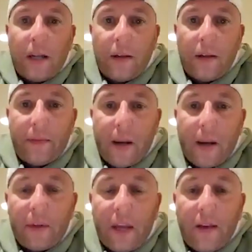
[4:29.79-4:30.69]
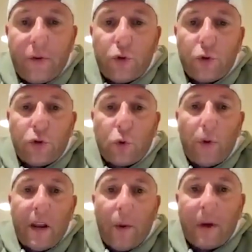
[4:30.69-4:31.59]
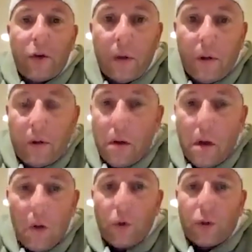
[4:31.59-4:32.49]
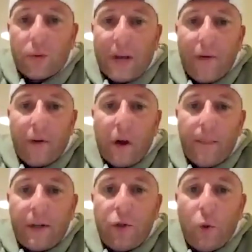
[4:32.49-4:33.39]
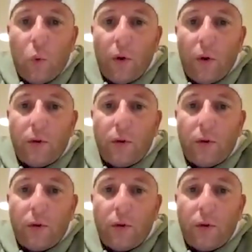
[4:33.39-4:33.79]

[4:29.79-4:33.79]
training. Then I went to infantry school. And then I went to my unit, which was Alpha Company